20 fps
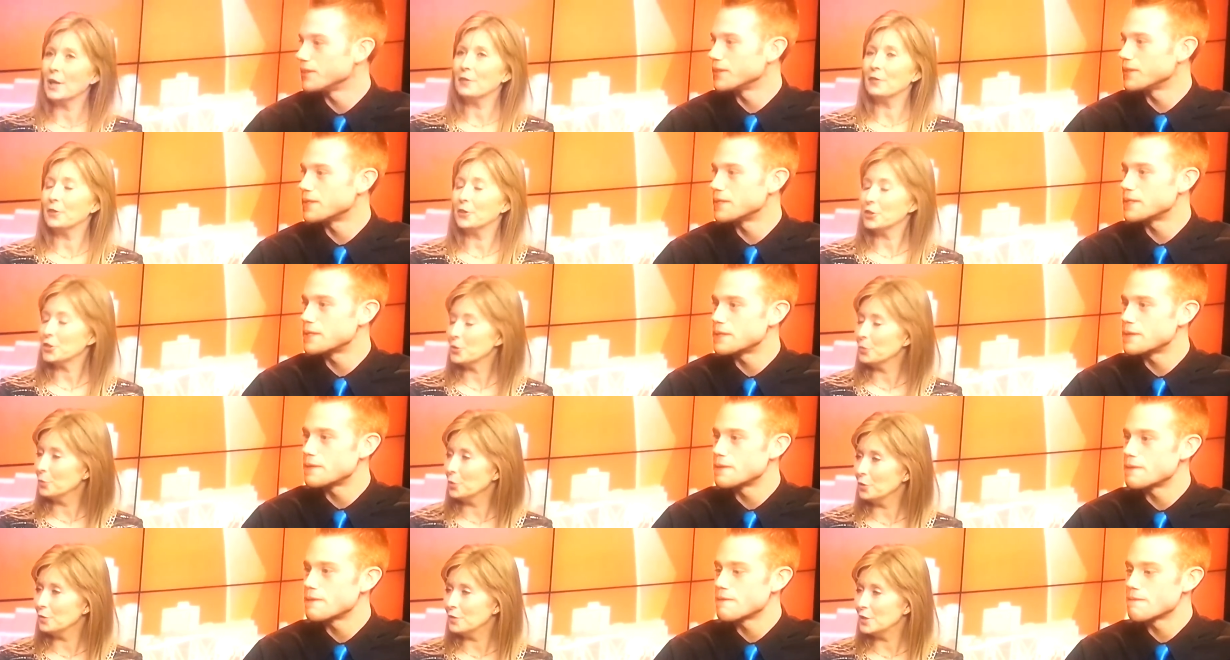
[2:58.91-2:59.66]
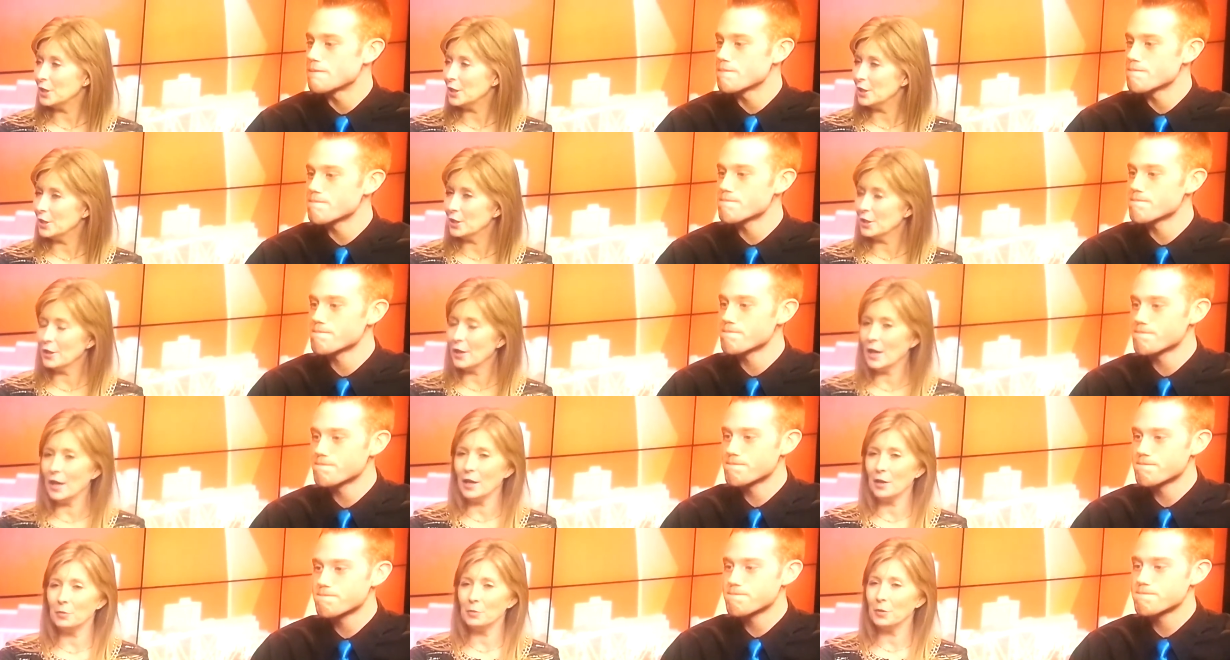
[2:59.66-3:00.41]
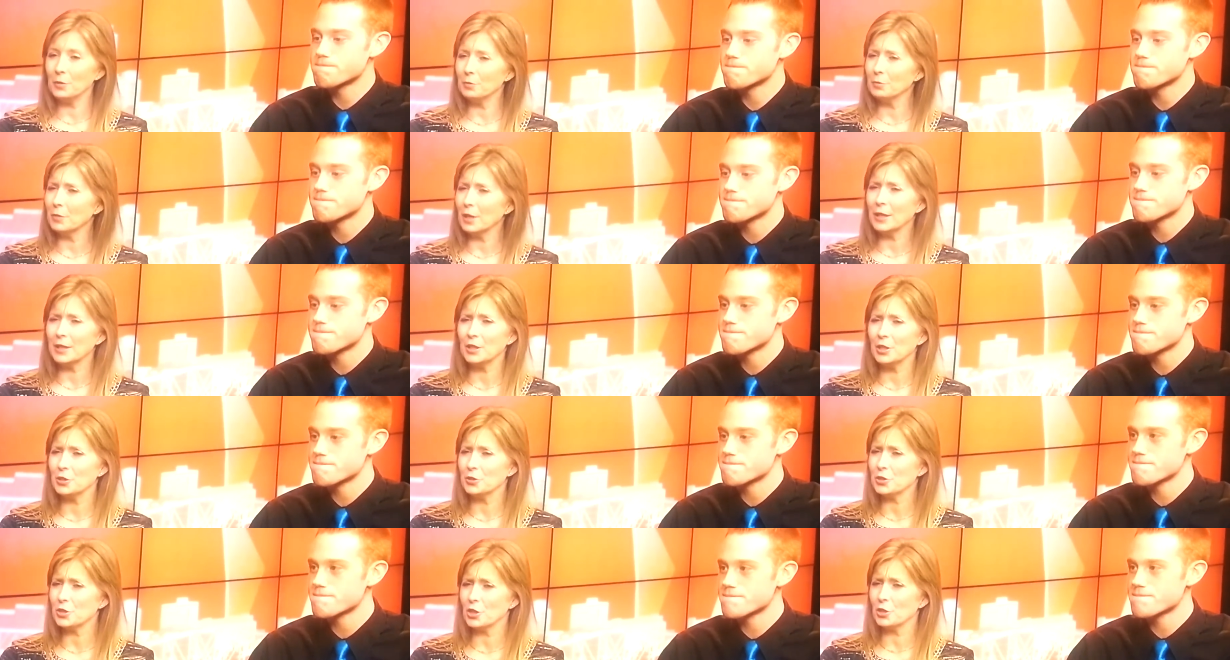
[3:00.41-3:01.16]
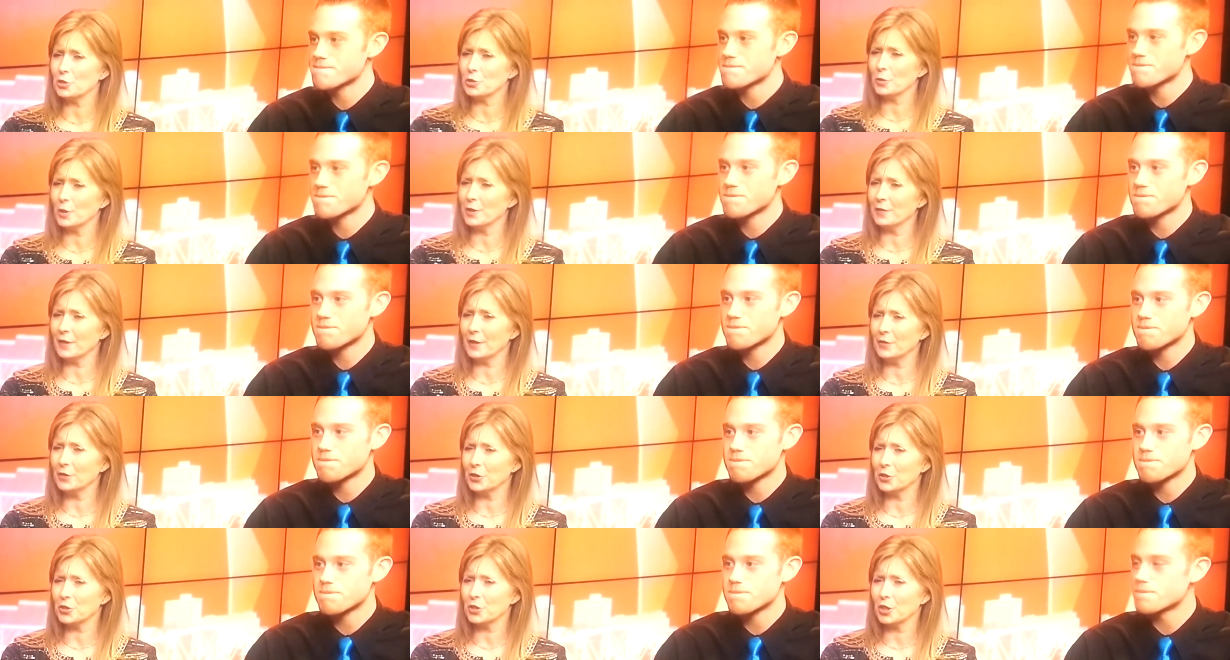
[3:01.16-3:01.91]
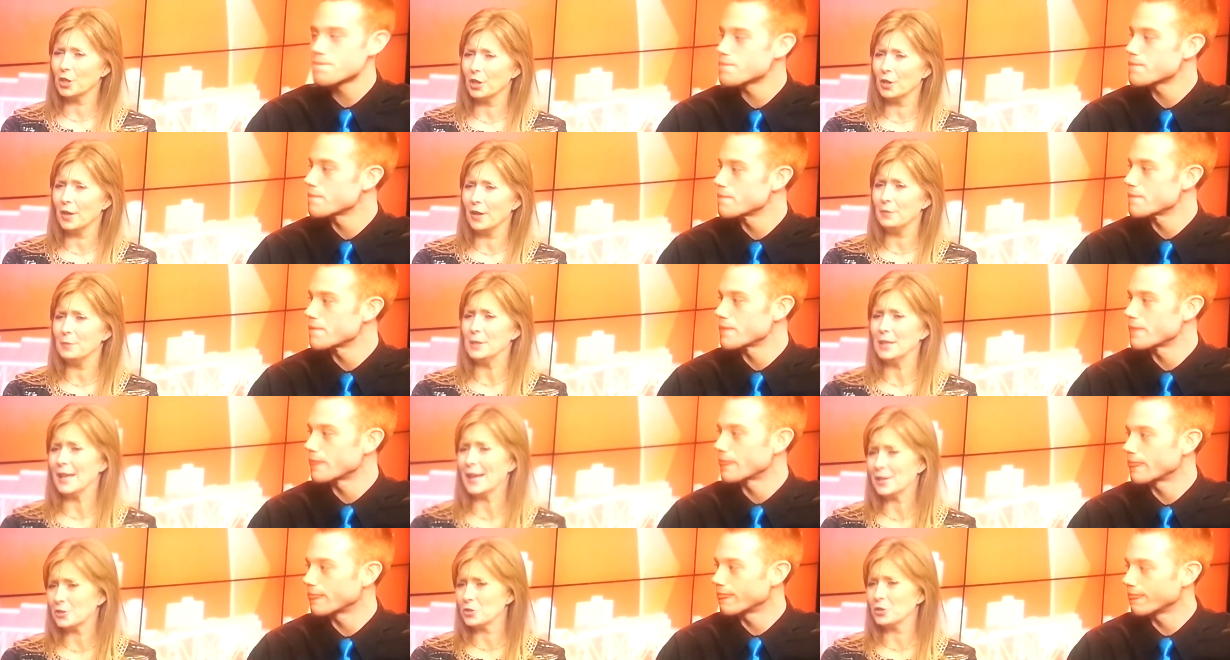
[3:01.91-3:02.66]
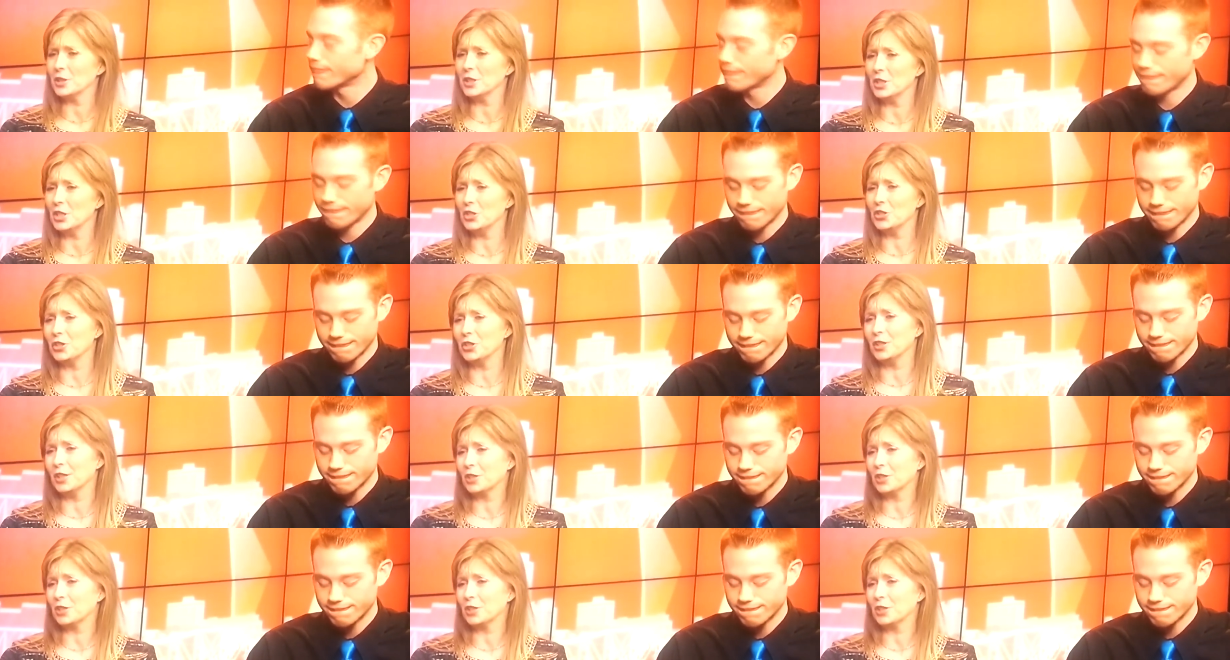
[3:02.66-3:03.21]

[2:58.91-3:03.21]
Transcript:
Speaker 1: I mm-hmm. first moved here, um, like years ago, 25 years ago, I've been actually teaching.